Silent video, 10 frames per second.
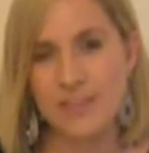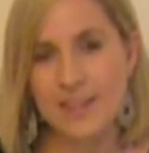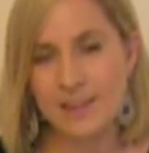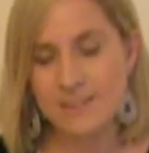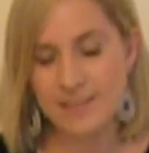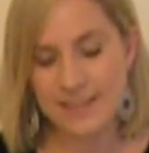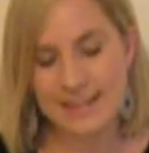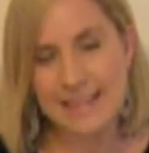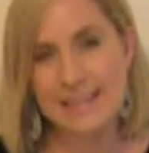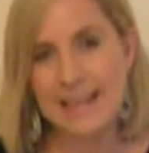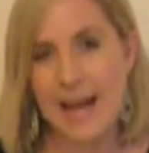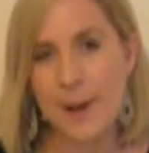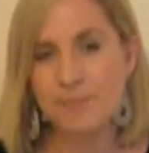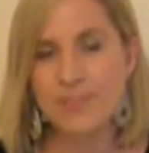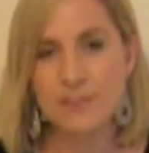to clean it
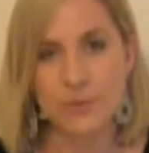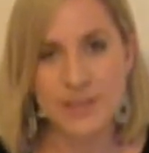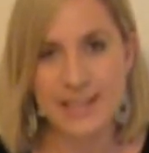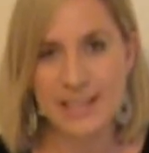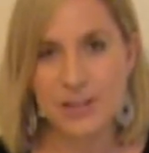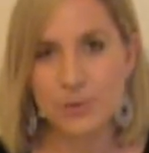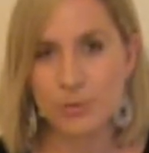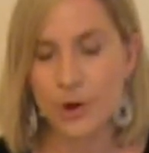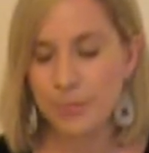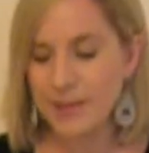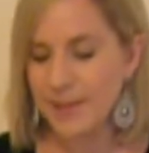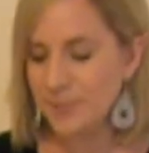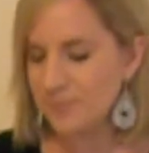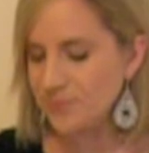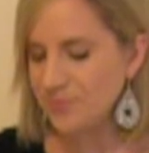out so it can heal
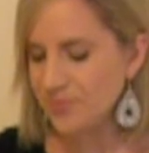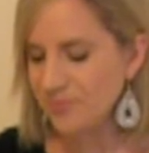properly.